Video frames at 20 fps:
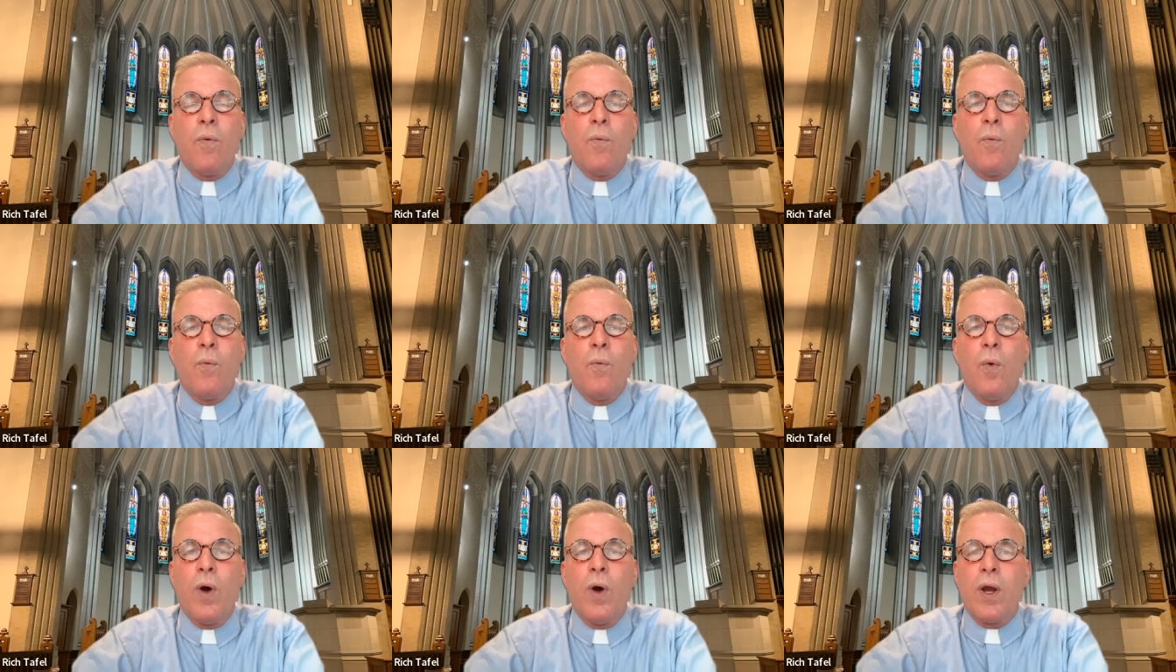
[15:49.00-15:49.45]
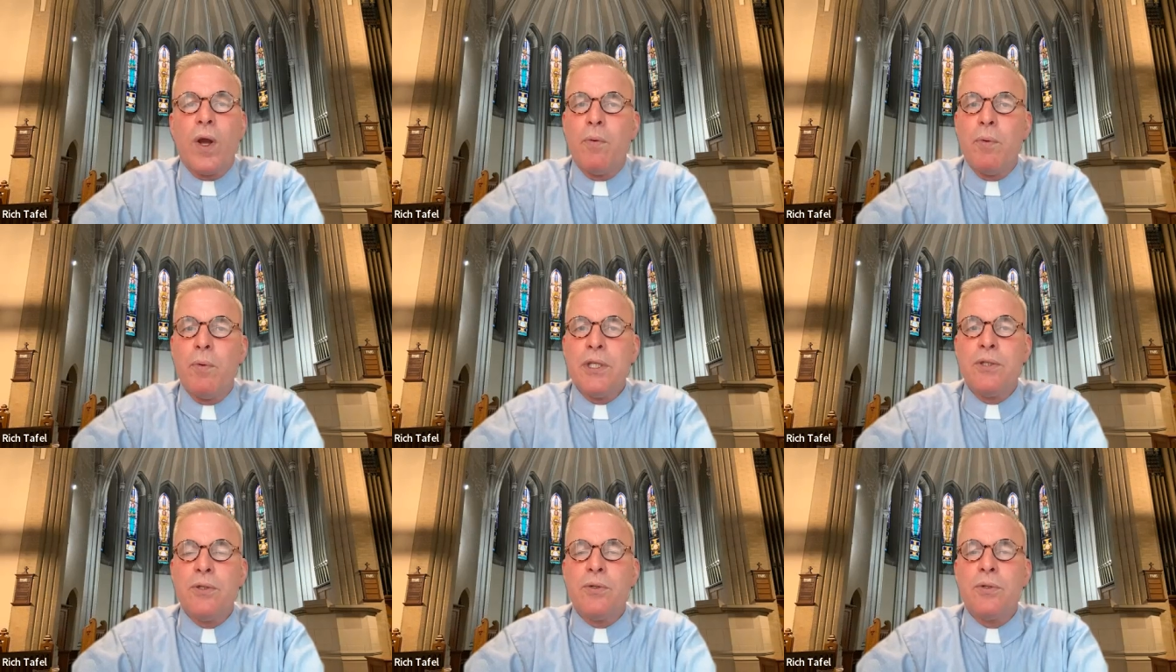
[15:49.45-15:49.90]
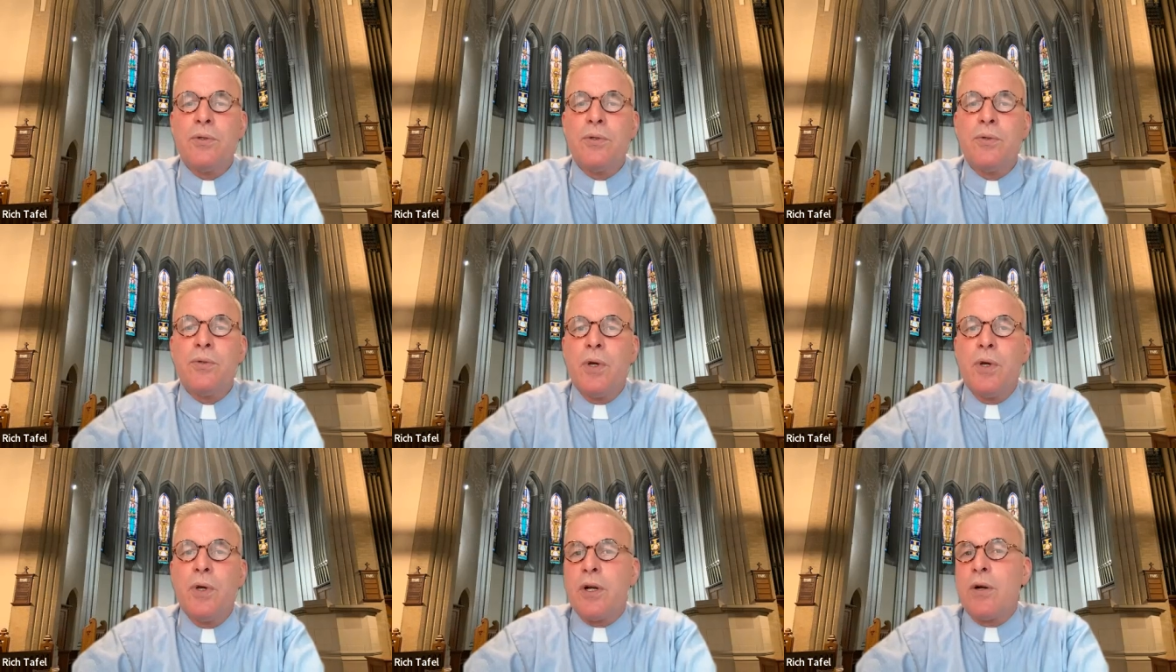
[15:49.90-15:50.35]
What can we
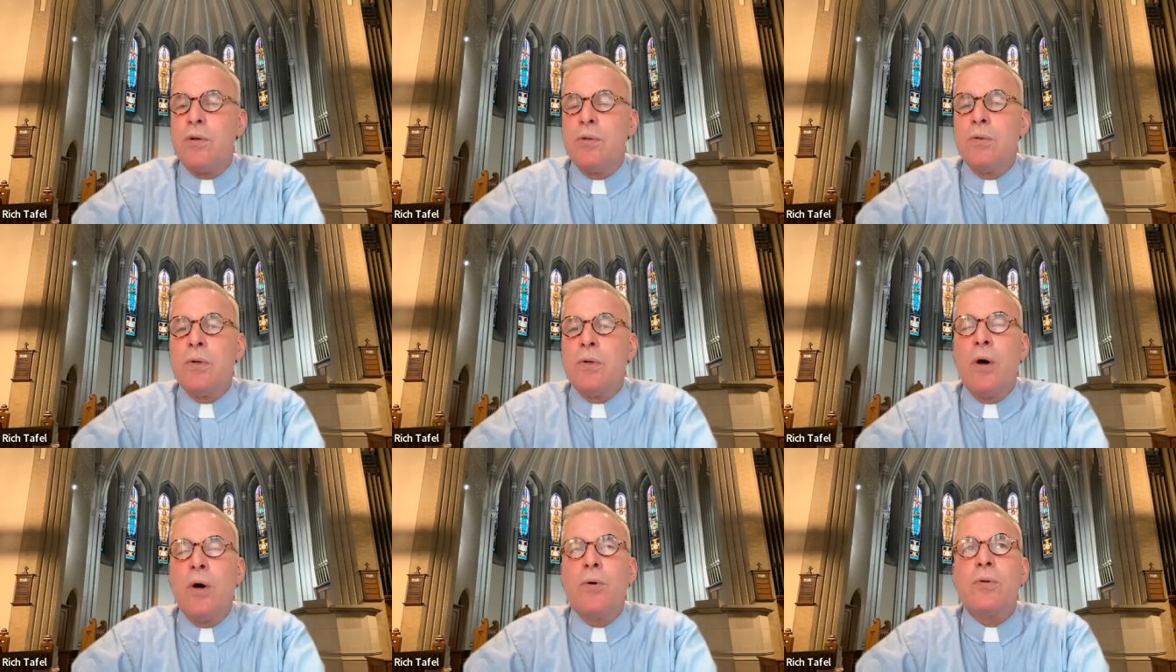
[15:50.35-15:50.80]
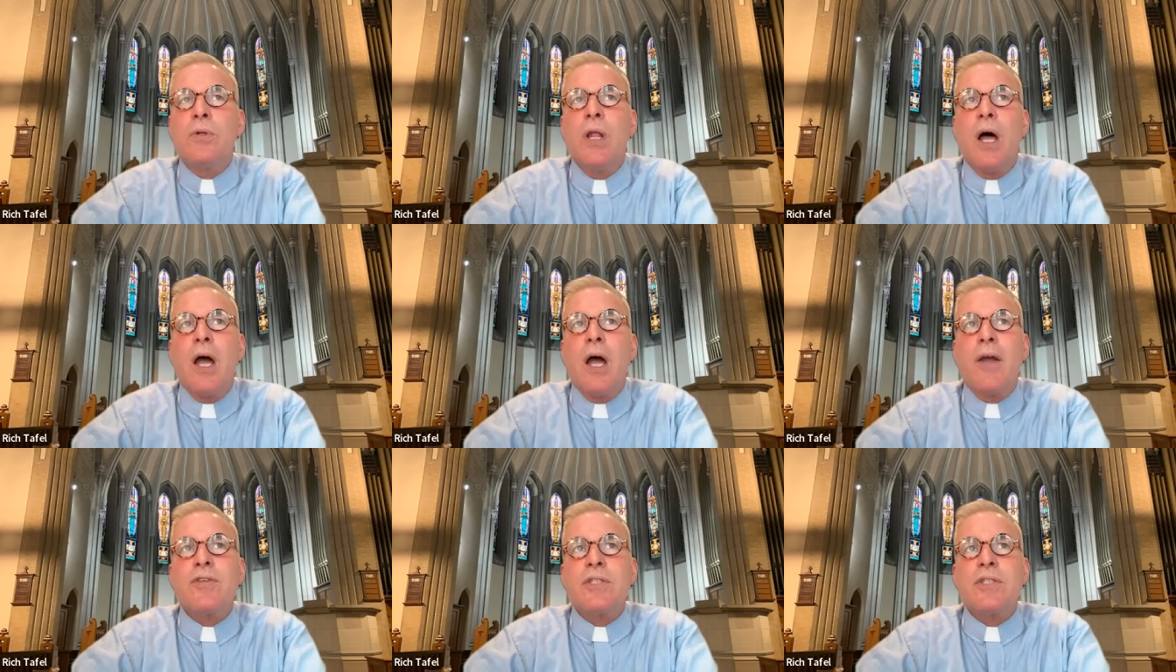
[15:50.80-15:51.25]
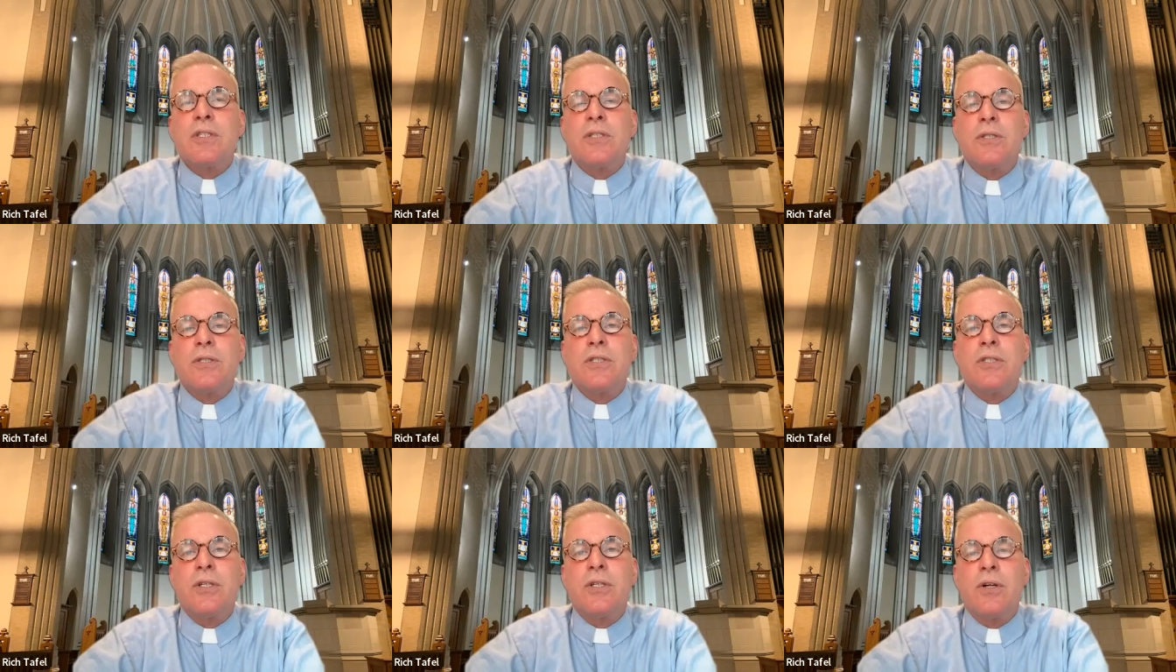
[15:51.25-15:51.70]
do in our own lives
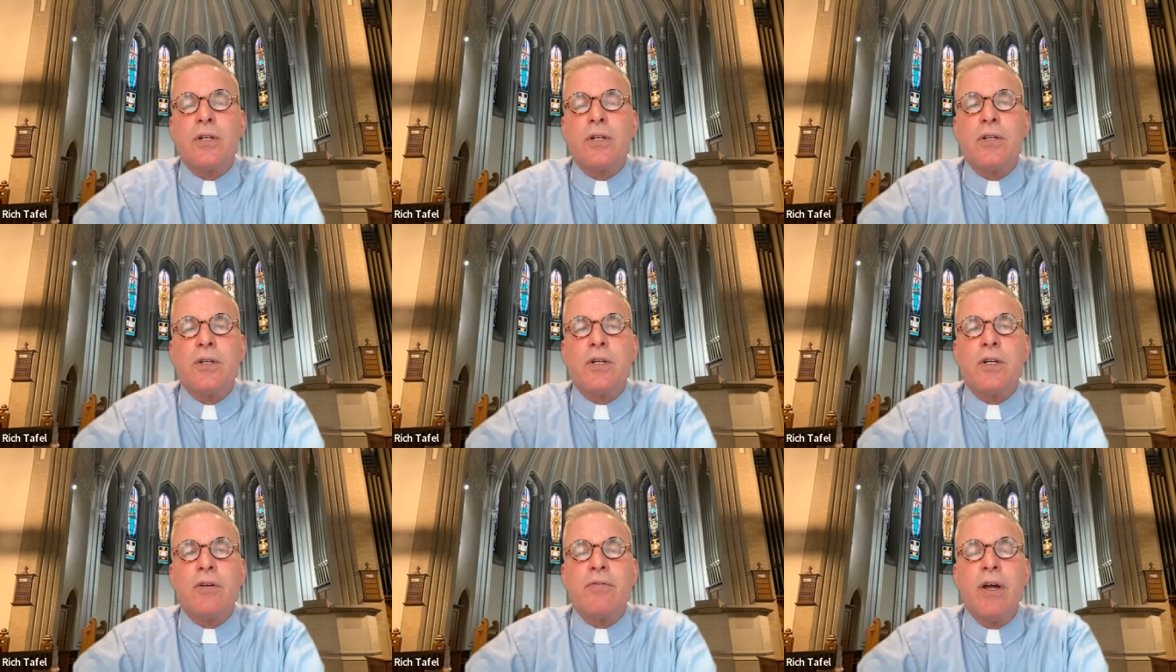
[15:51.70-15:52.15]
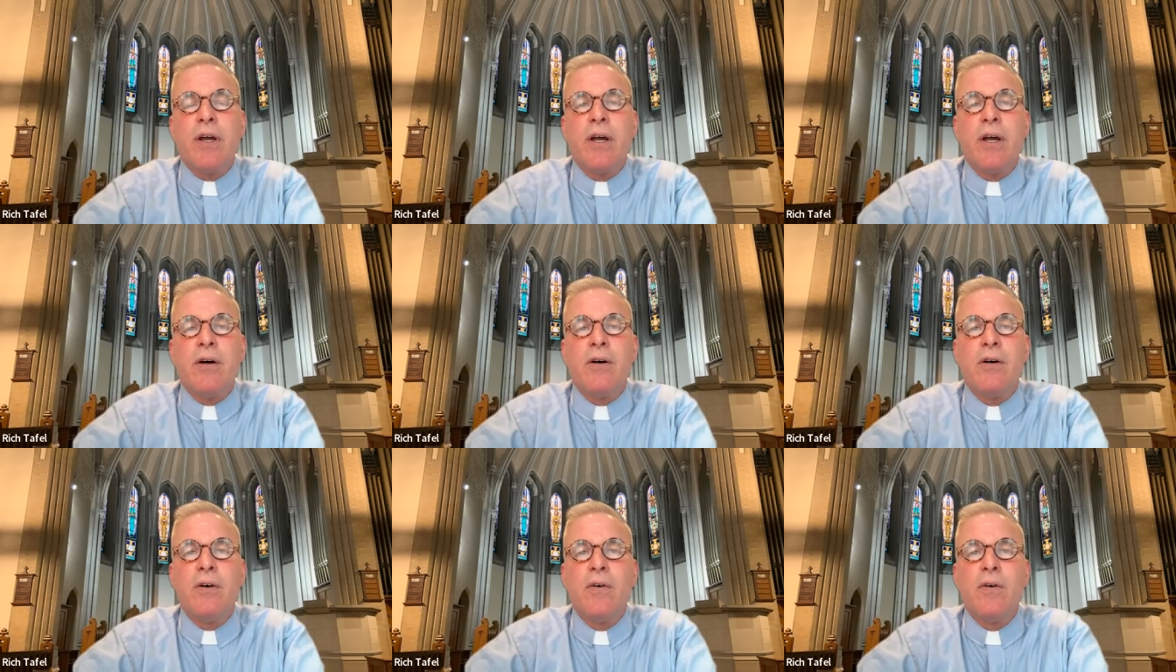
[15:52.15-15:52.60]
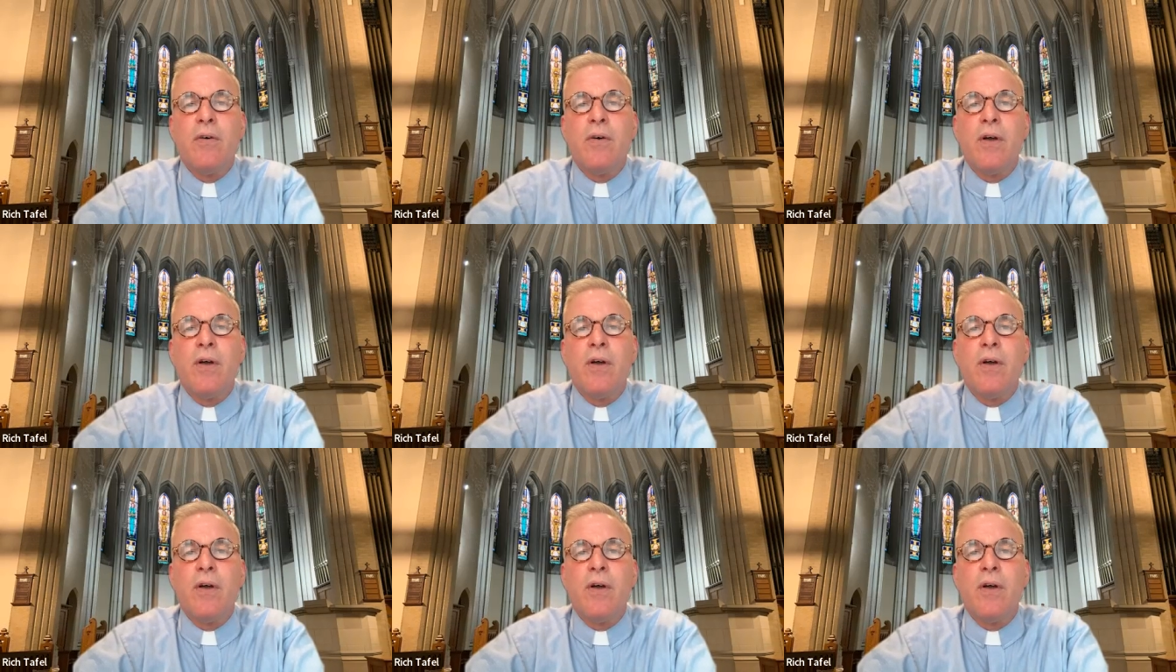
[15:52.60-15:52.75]
to steer clear of hell?